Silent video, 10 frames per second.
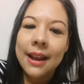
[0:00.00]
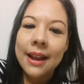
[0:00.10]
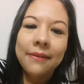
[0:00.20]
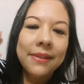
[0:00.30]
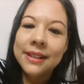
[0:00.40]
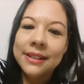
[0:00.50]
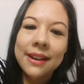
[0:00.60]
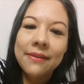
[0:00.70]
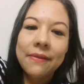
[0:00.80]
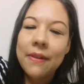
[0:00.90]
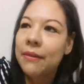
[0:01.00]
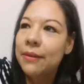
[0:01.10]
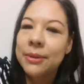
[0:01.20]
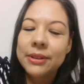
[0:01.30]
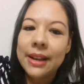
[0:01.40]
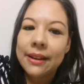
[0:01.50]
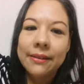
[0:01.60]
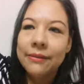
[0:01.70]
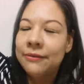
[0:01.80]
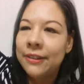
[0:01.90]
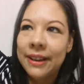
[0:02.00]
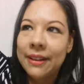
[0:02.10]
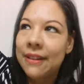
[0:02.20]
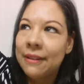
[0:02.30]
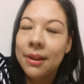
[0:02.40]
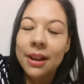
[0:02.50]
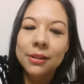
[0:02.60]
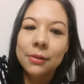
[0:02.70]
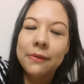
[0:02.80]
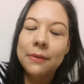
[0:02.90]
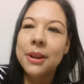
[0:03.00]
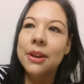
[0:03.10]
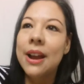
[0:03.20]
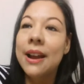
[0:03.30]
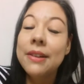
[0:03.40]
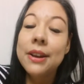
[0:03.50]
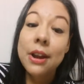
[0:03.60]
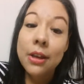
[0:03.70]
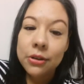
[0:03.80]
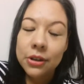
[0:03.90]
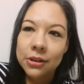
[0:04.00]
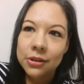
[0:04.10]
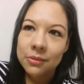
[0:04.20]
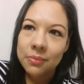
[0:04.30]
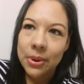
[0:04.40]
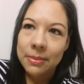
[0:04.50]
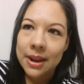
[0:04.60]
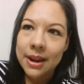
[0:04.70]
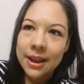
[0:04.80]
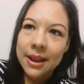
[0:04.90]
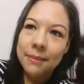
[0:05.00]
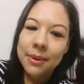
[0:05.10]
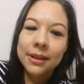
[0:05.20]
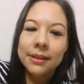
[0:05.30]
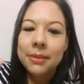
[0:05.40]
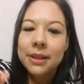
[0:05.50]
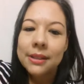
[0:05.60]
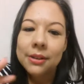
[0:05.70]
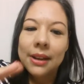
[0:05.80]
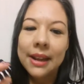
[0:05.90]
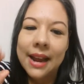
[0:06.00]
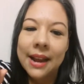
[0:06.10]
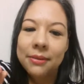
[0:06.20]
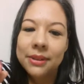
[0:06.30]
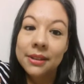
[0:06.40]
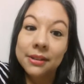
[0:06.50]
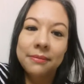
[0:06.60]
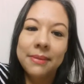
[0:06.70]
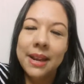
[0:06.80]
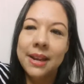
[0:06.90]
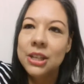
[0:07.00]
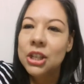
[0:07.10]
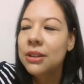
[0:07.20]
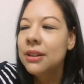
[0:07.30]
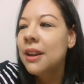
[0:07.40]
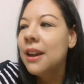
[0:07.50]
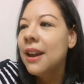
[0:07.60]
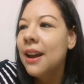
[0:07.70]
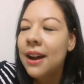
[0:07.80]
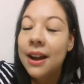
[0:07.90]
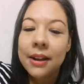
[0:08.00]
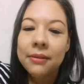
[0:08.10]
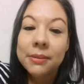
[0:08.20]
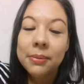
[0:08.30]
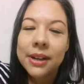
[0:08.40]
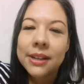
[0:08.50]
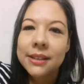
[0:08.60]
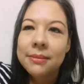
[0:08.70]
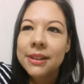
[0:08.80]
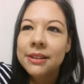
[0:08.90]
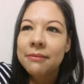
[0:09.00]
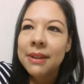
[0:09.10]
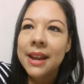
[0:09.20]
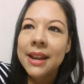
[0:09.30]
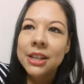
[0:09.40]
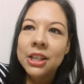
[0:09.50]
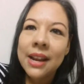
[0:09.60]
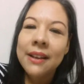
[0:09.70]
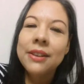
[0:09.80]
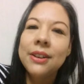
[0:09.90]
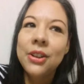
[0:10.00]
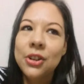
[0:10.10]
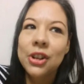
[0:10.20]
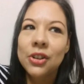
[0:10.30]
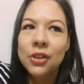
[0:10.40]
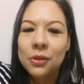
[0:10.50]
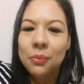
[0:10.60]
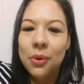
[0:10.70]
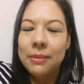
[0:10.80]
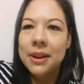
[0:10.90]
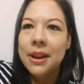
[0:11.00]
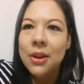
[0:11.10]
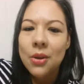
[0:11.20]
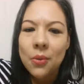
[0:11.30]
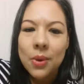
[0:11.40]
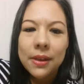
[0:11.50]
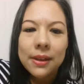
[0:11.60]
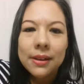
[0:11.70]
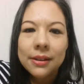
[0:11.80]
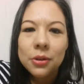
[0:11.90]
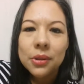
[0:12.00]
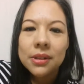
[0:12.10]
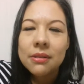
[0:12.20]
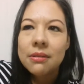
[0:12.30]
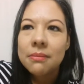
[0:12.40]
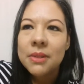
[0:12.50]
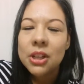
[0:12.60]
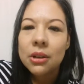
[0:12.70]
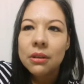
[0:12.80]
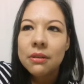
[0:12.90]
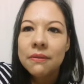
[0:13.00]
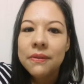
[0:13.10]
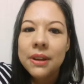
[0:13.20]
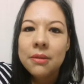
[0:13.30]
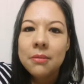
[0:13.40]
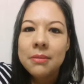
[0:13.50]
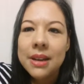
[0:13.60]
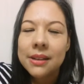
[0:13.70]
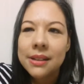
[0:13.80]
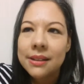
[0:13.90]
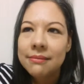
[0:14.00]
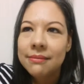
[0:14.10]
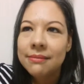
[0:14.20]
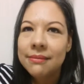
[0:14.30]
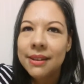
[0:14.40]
I have, and it's not even far from here. It's like far, like five blocks away from here. I have another doctor's appointment because I'm considered like high risk because of my age, a high risk pregnancy because of my age. I have another doctor's appointment with a Driscoll maternal fetal medicine